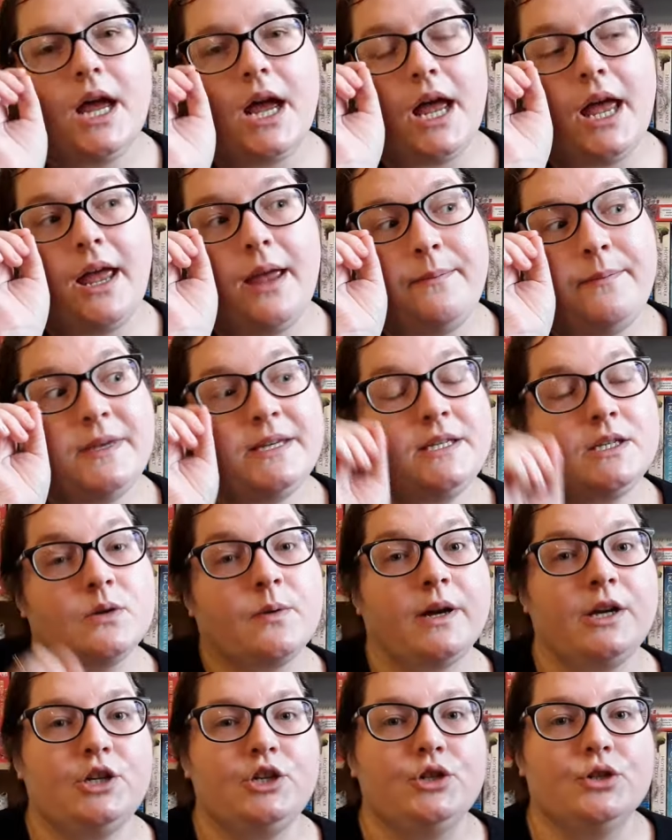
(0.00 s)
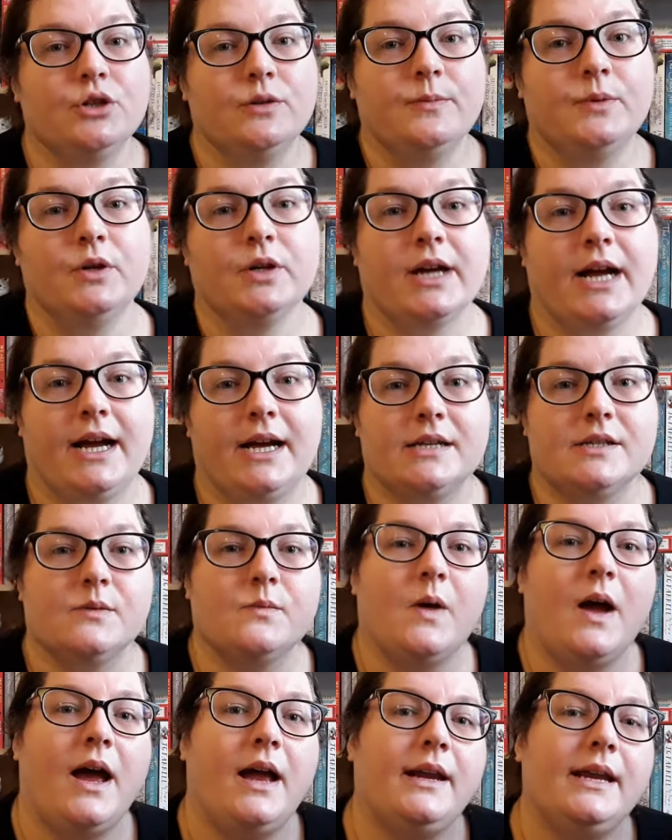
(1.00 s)
Um, this is quite a short book as
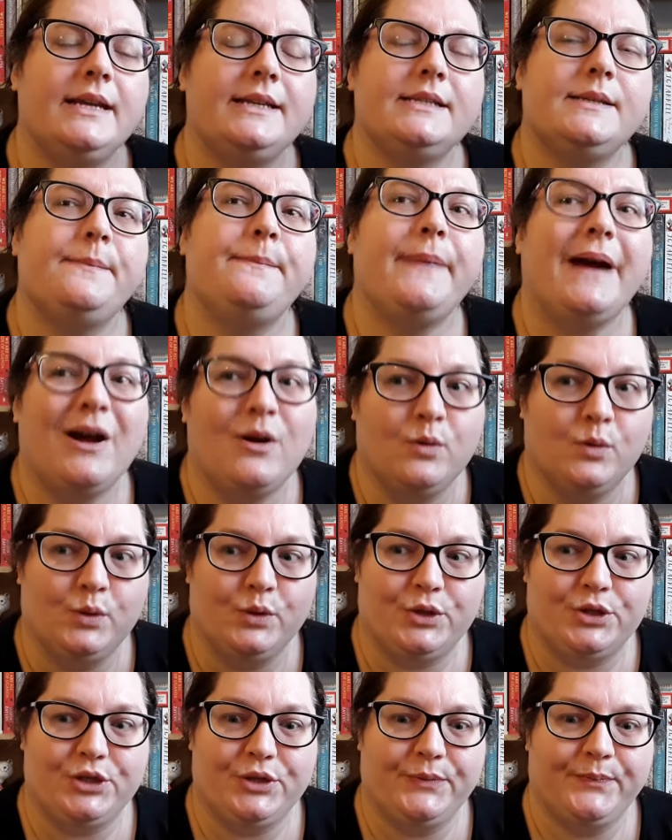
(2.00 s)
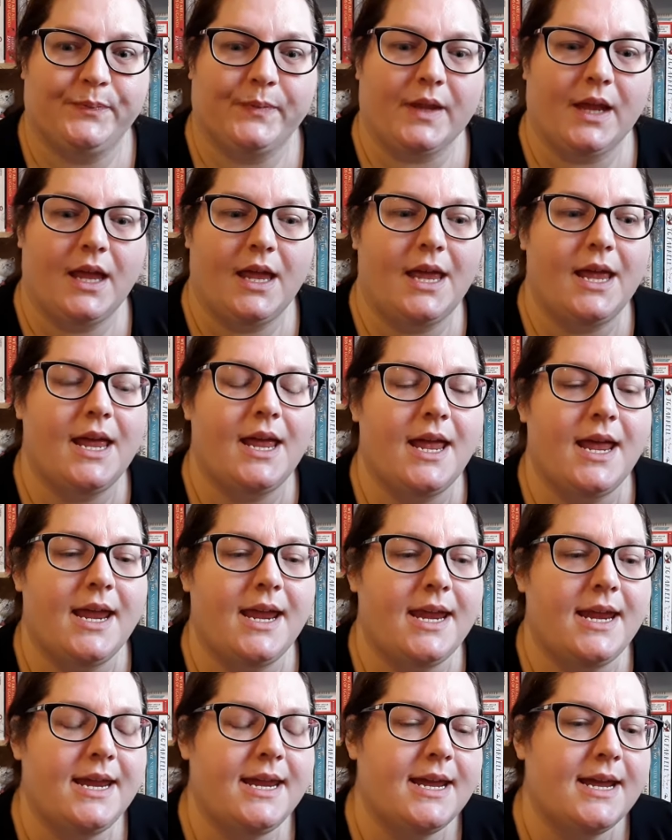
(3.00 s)
well. It's about
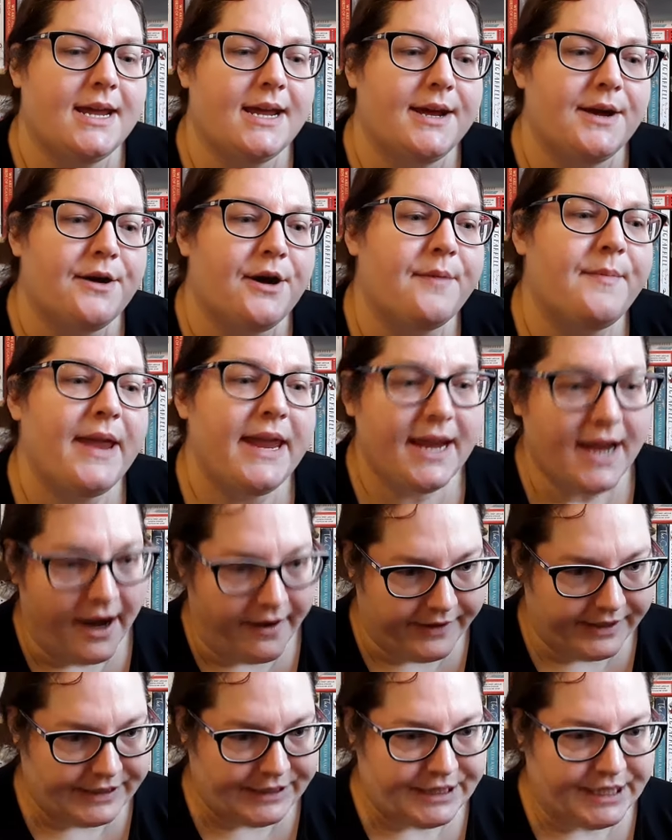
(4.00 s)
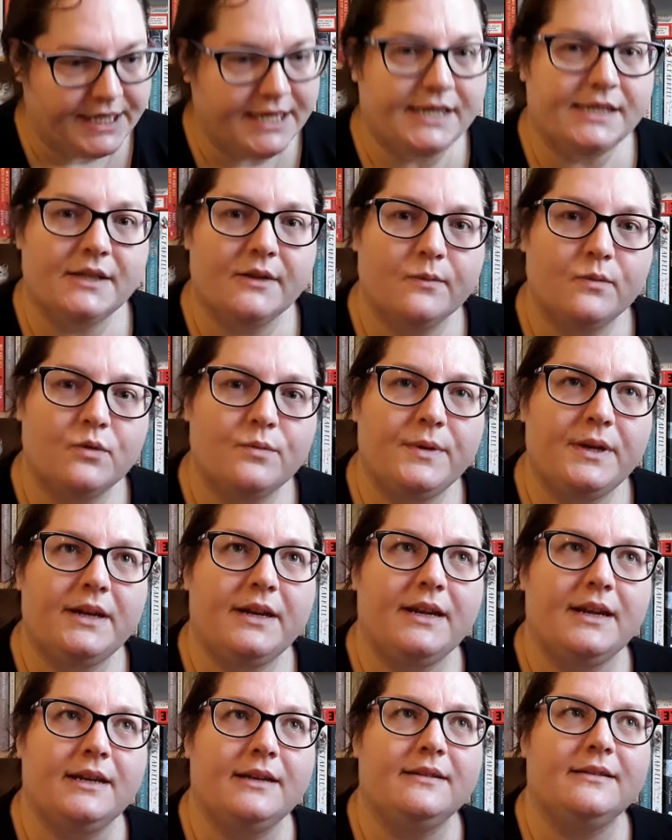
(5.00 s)
a our main character is the
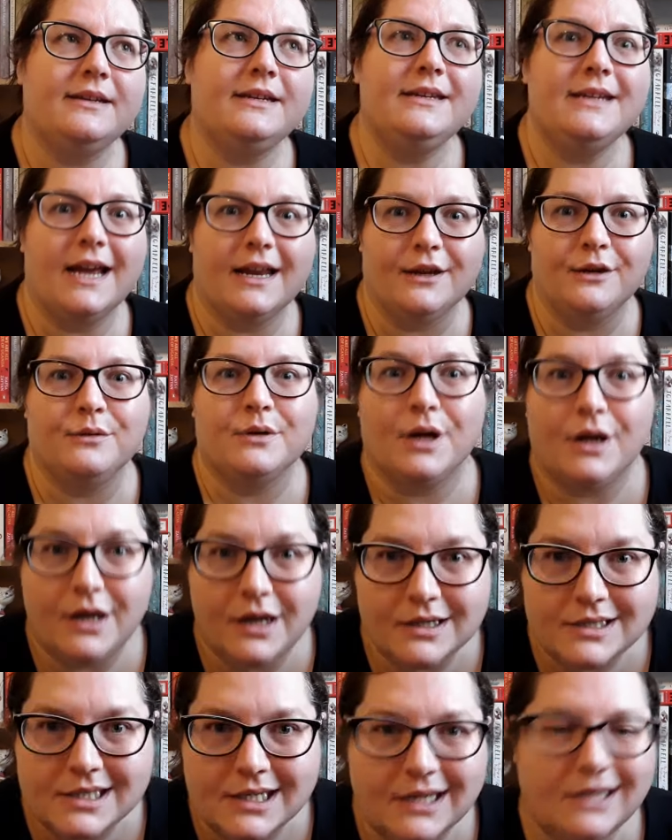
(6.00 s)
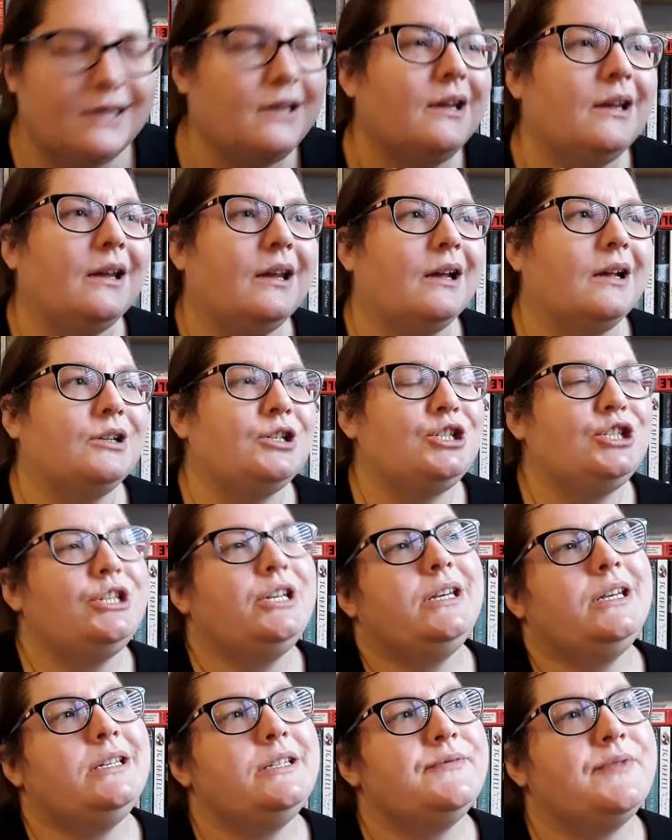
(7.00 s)
woman in the yellow cardigan and
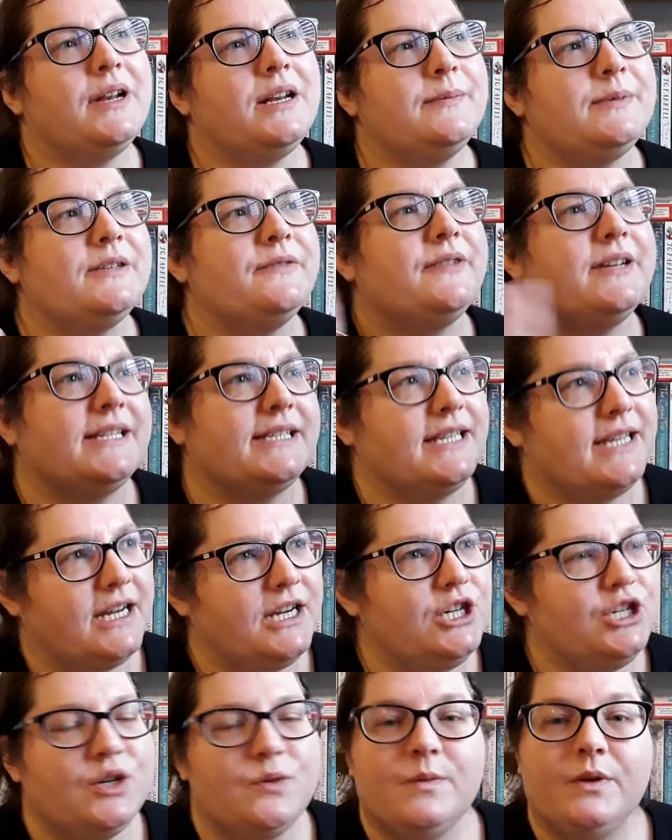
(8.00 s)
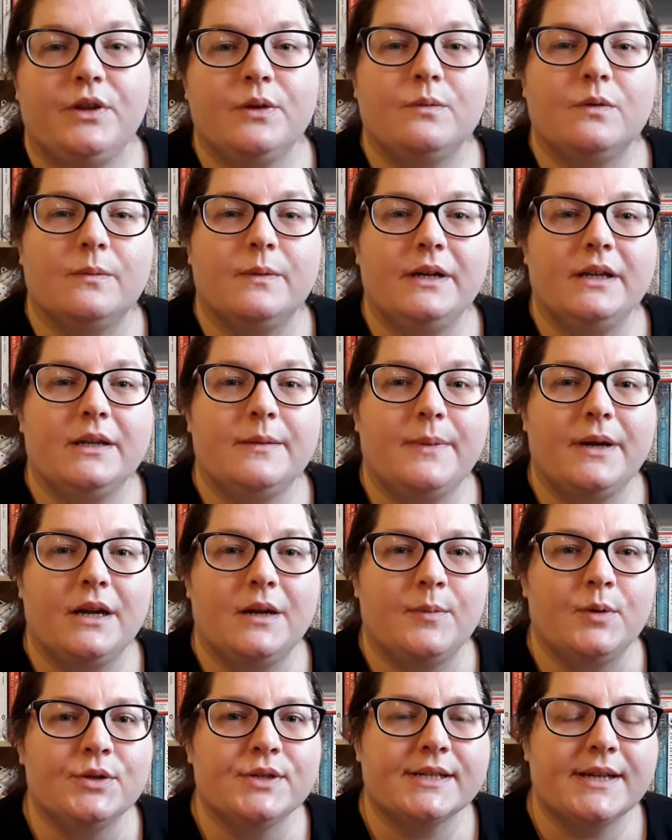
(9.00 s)
she develops a fascination with the woman in the
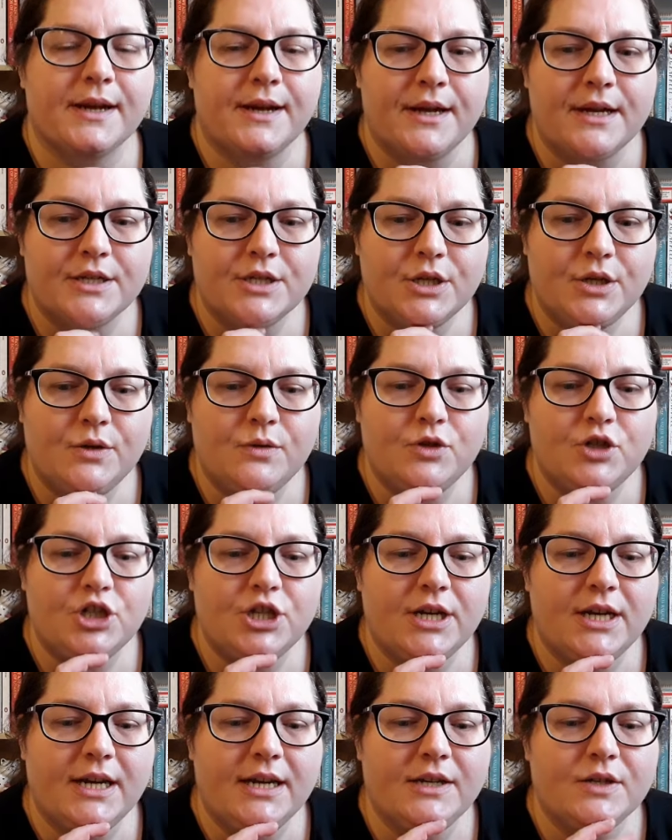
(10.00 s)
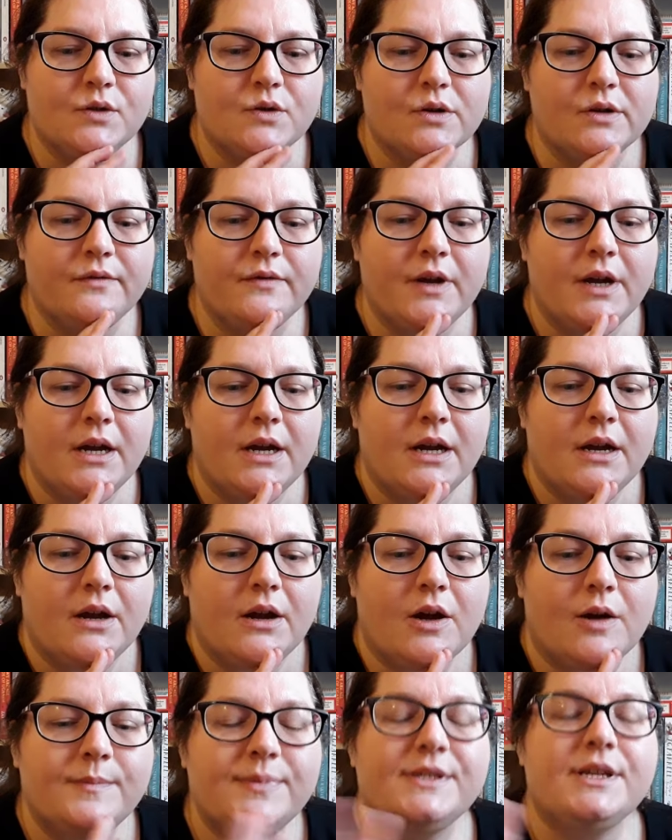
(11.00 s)
purple skirt who she sort of
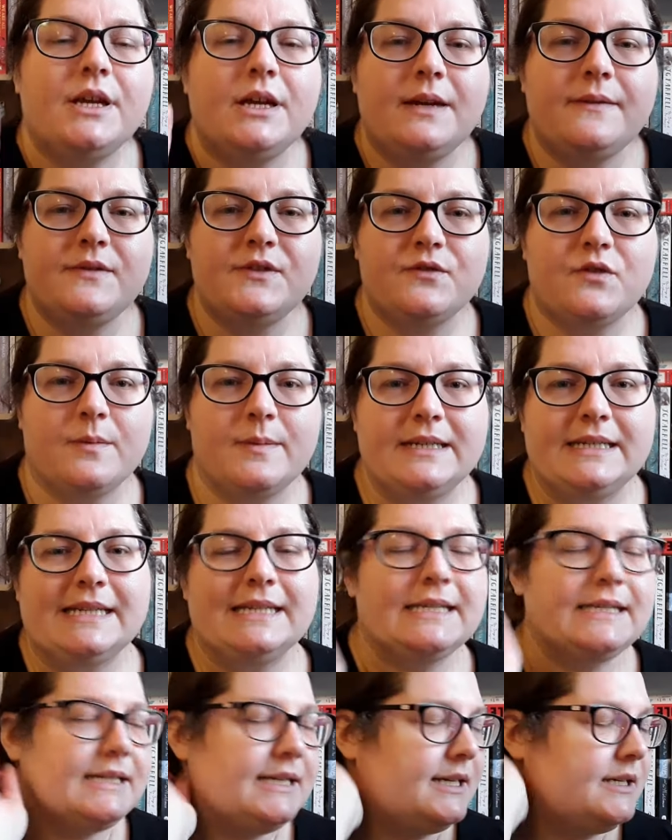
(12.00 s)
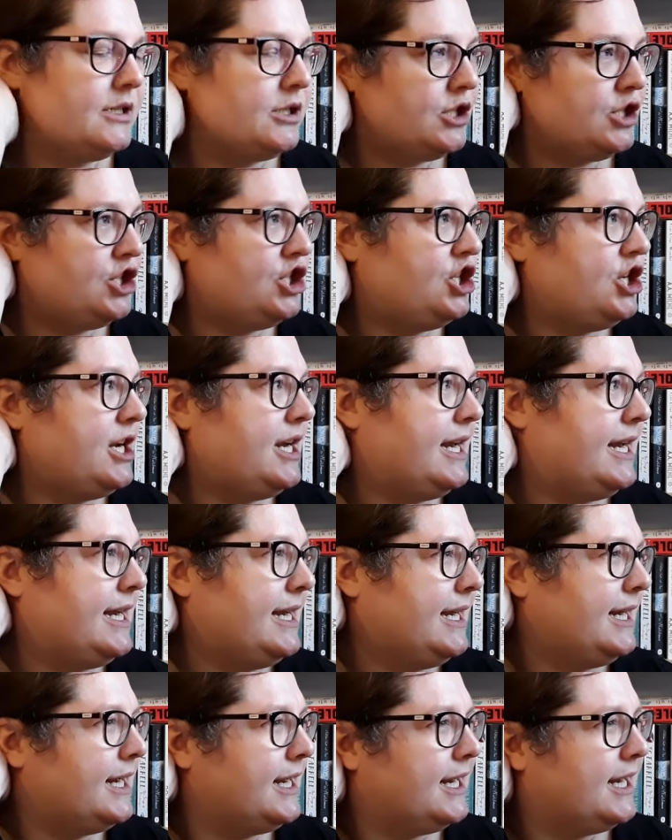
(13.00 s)
observes from a distance
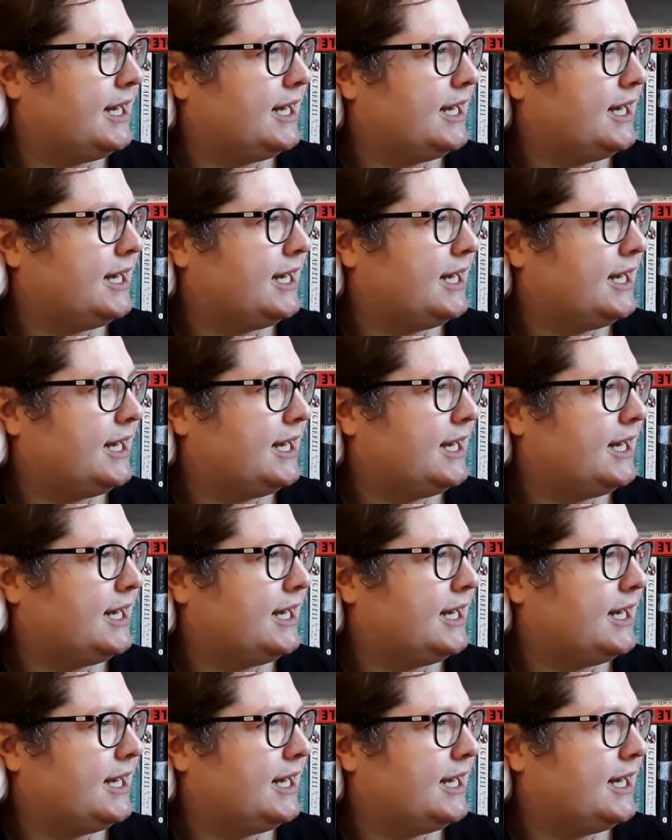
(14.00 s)
she